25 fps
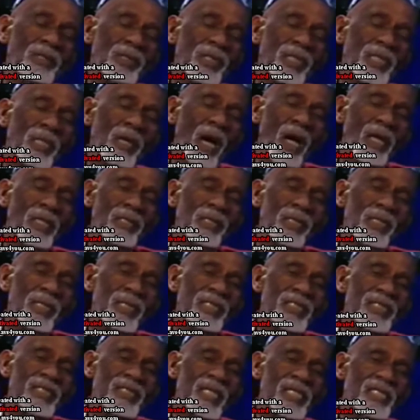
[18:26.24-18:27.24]

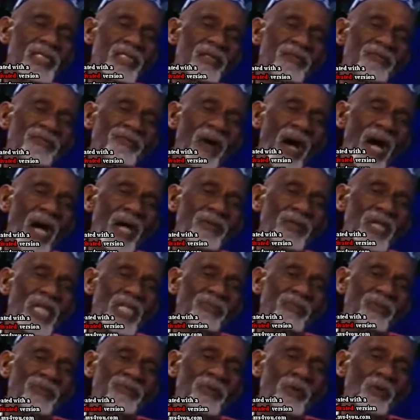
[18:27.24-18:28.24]
365
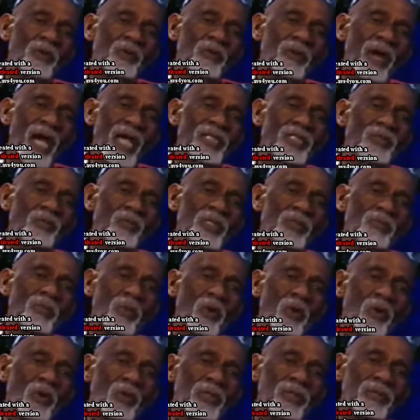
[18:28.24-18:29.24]
years before Christ was
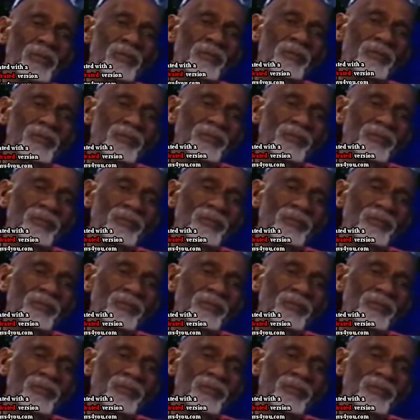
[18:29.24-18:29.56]
born.